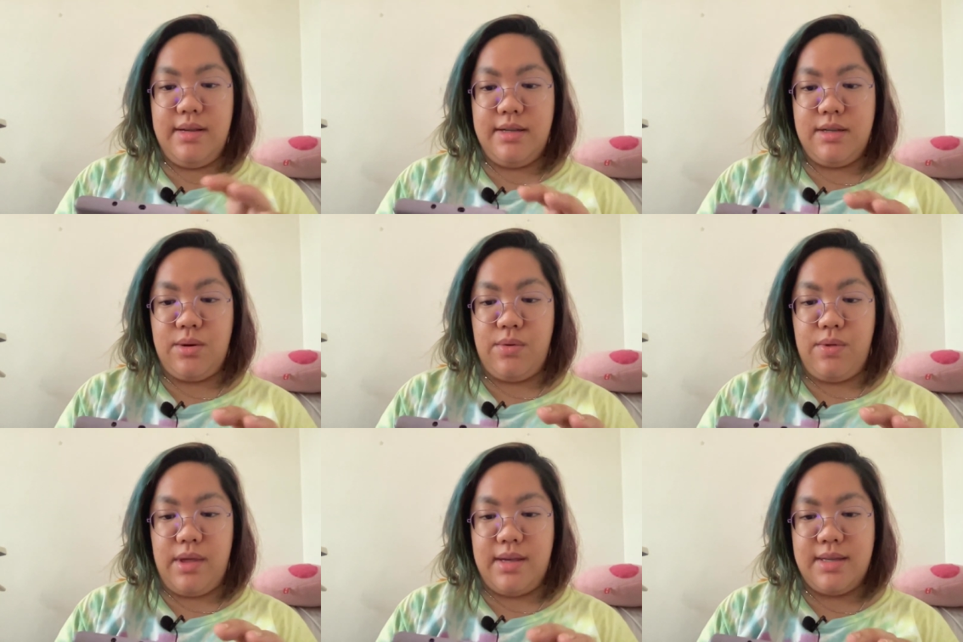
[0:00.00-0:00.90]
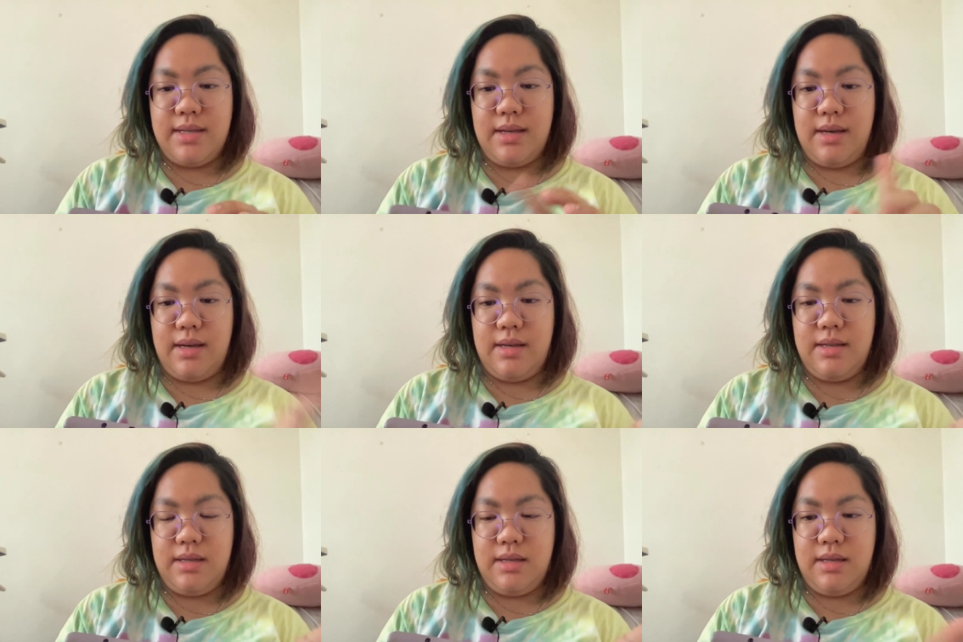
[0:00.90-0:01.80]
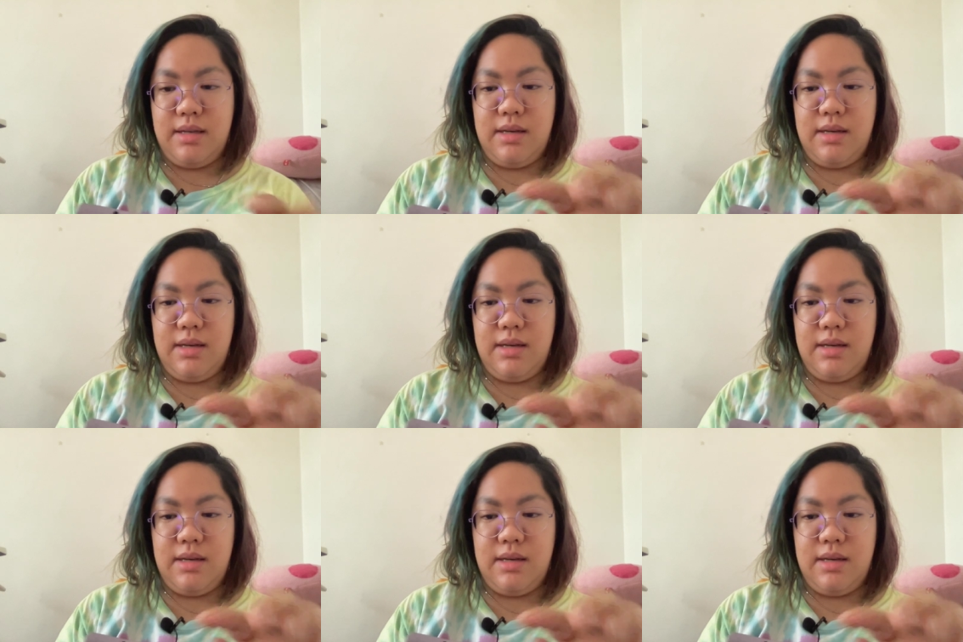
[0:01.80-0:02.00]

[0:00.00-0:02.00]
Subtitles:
So this is